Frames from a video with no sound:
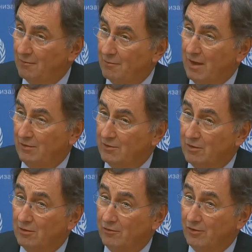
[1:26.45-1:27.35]

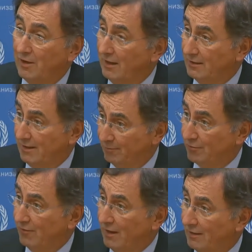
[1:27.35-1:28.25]
methodology and they
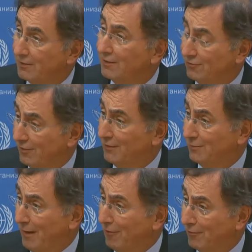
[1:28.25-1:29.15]
provide
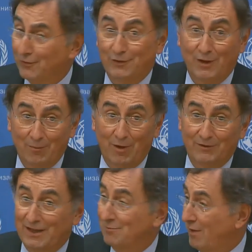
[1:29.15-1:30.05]
transparency
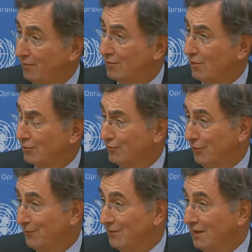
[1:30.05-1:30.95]
about that
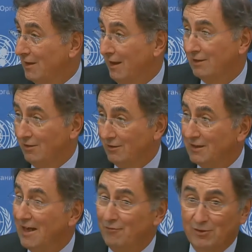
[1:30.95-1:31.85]
methodology. And
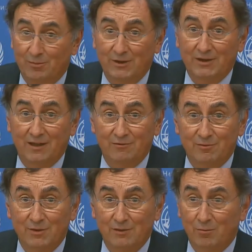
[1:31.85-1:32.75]
inevitably, there
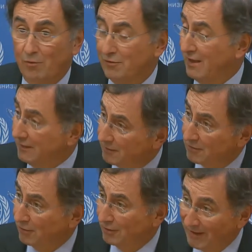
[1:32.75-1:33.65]
will be both
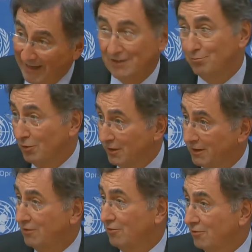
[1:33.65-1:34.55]
technical and
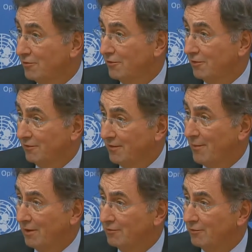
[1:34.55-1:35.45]
political concerns
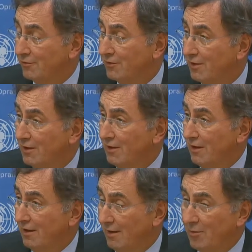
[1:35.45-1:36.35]
about those
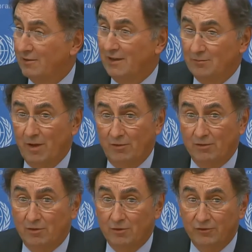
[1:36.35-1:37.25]
uh, about that
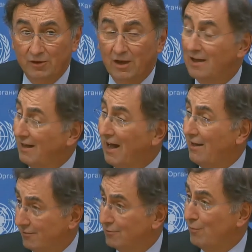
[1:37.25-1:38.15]
methodology.
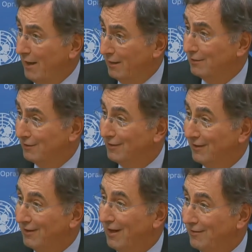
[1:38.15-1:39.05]
Either way,
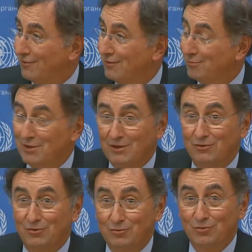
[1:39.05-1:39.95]
uh, either it
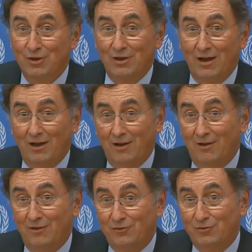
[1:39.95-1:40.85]
being too
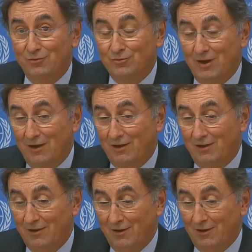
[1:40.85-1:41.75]
uh, too uh,